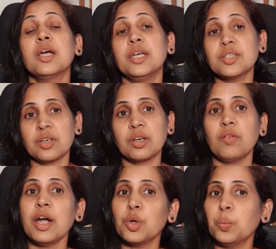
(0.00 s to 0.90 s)
is
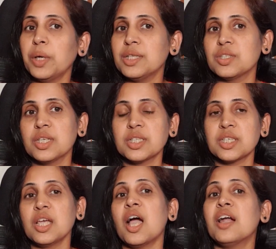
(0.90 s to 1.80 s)
required to pay
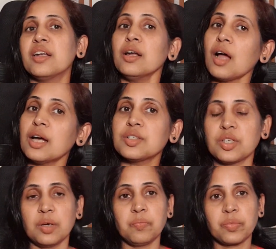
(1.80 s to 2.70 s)
GST under
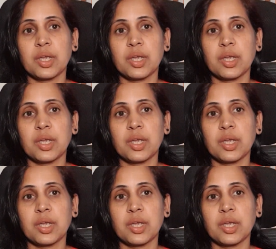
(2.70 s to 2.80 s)
RCM.